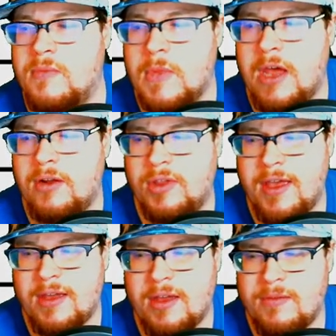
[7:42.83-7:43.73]
I don't think
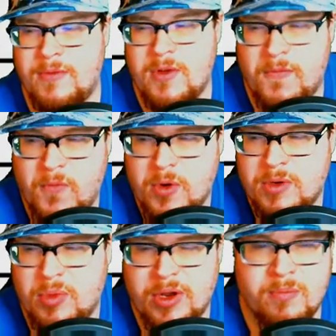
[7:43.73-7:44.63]
I could afford to
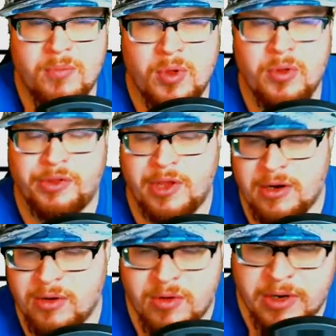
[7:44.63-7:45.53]
bring in both. I don't
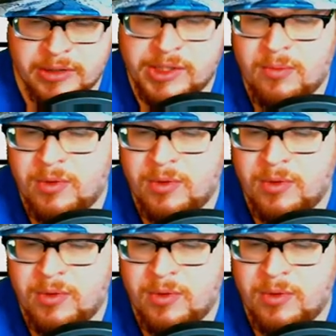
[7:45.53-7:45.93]
know what else I would